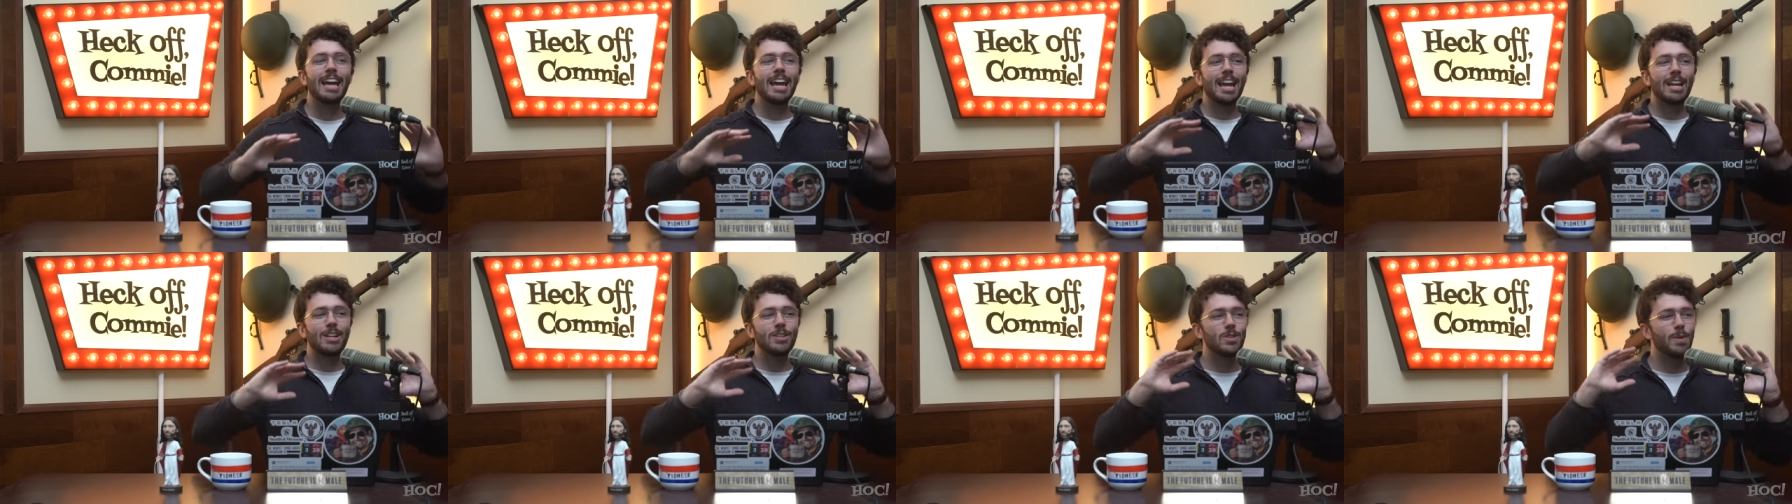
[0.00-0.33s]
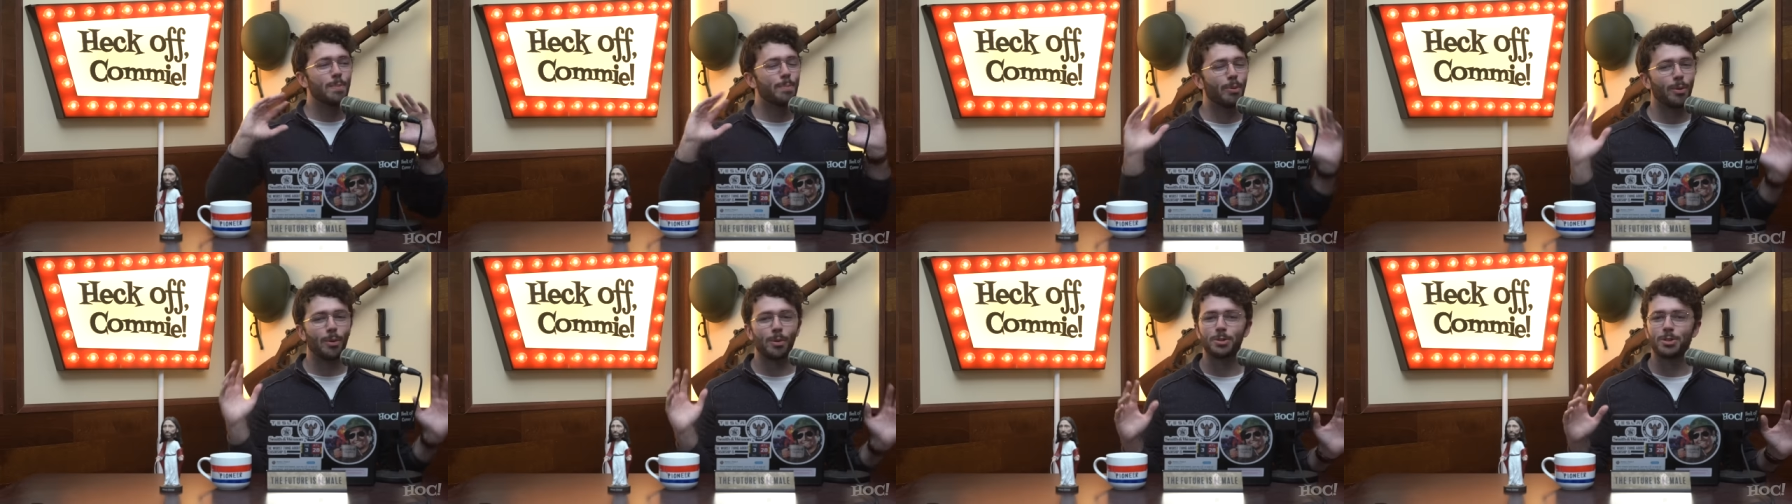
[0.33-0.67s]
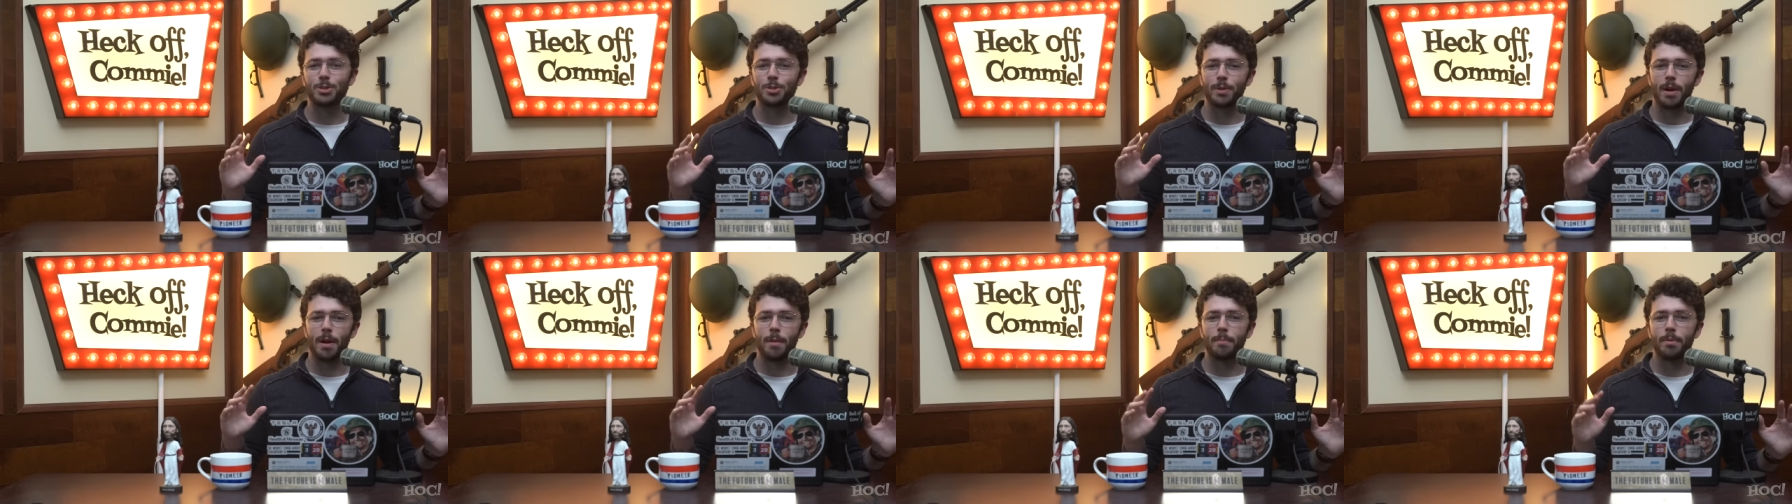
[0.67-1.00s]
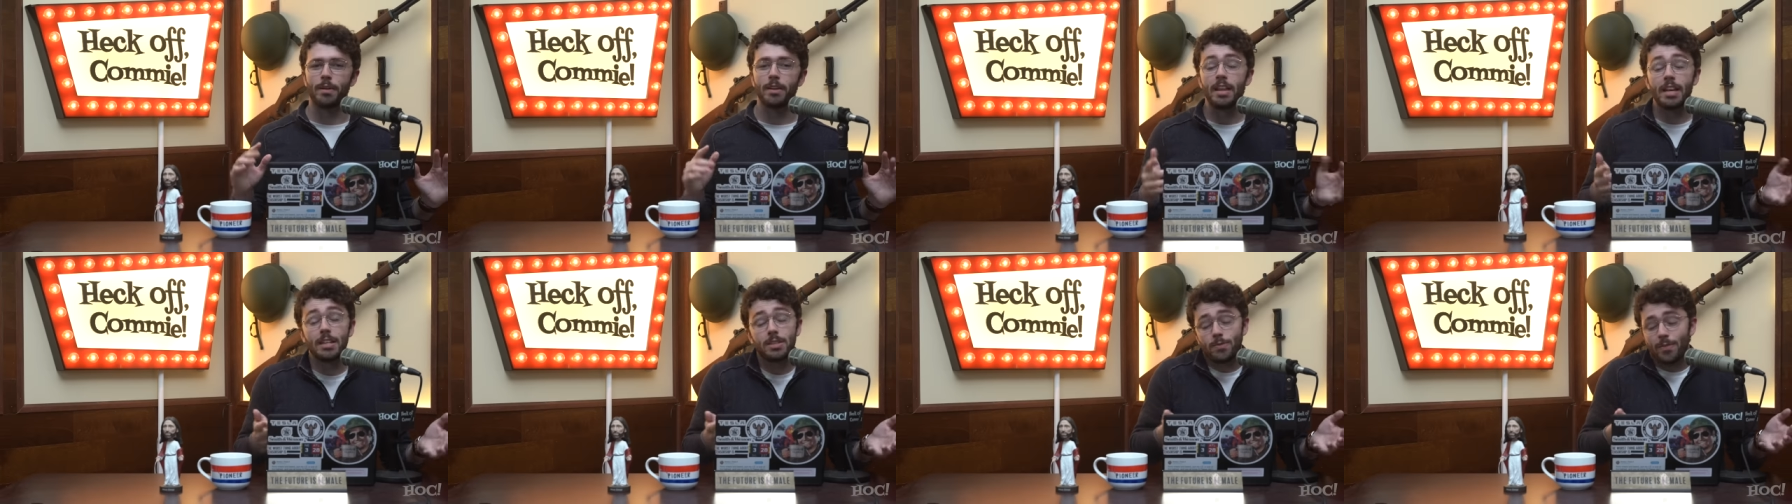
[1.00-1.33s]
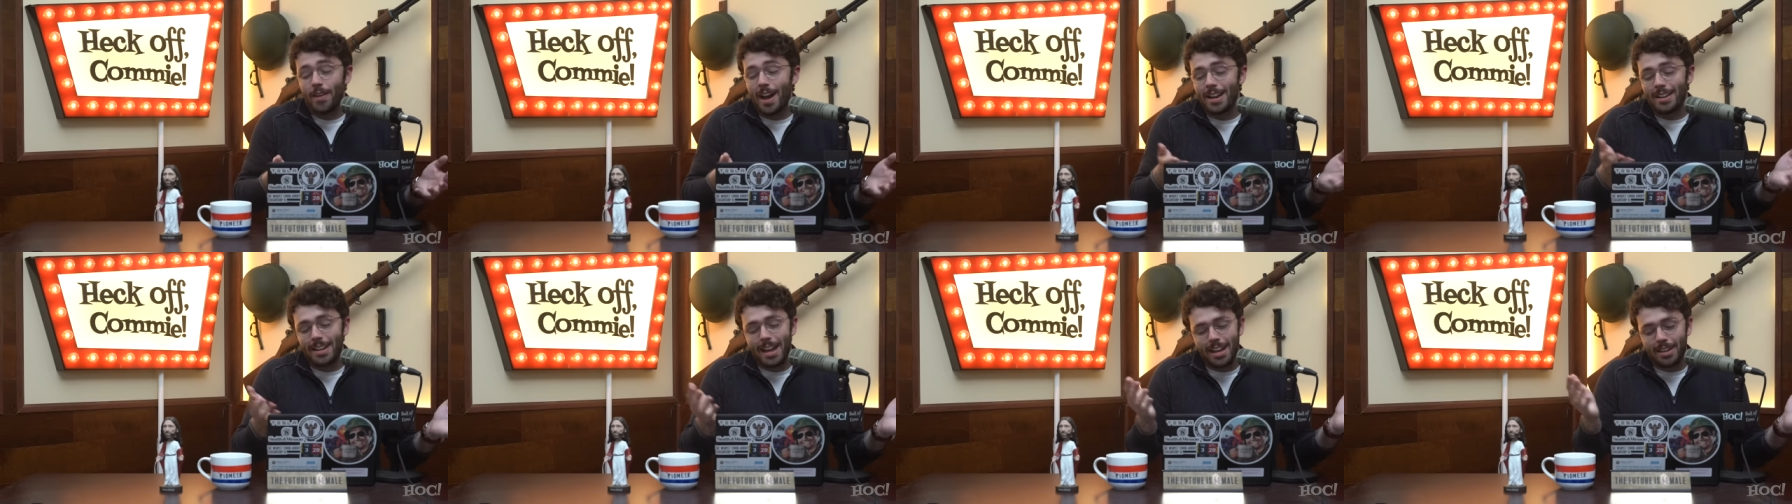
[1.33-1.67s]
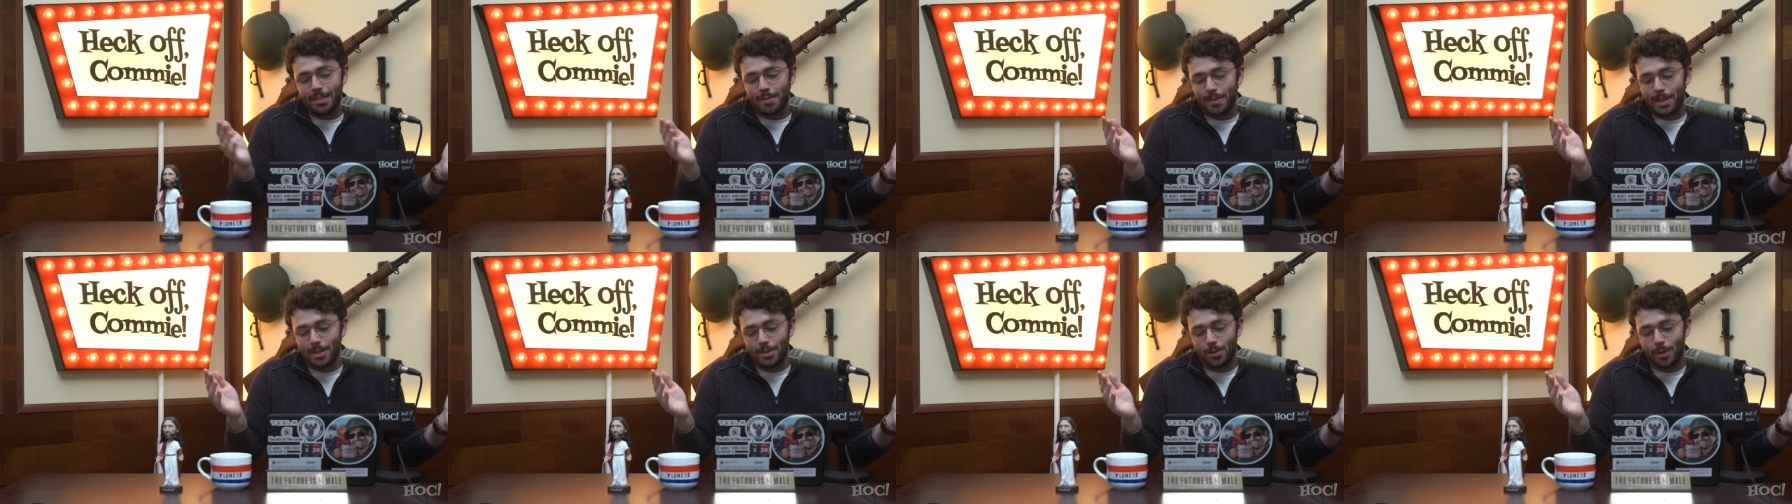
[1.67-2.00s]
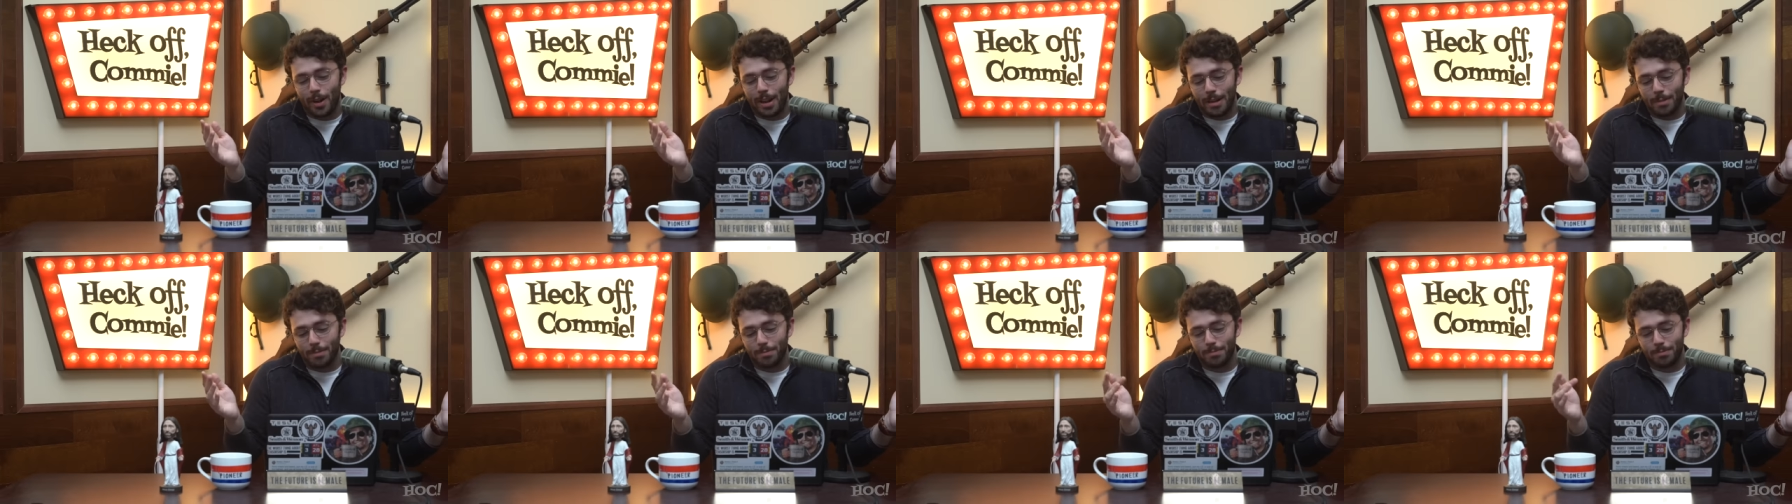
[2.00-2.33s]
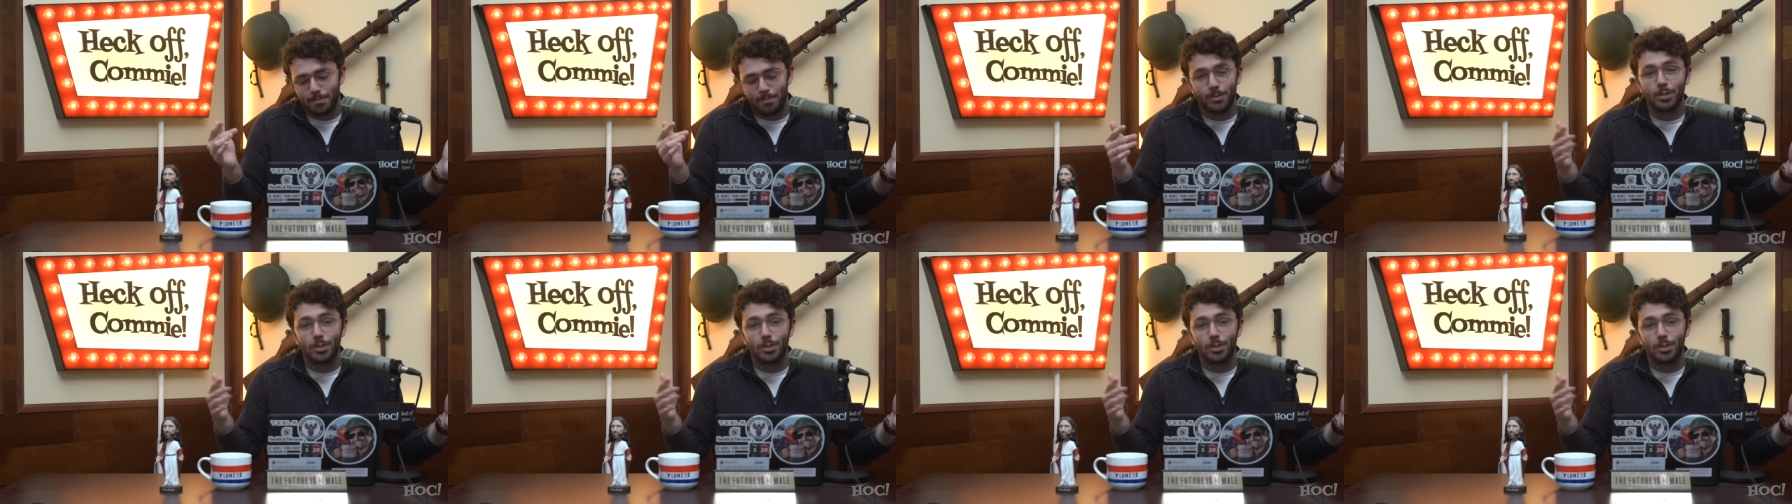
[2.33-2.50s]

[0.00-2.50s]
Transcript: and support Trump. That's fine. Hey, that's great.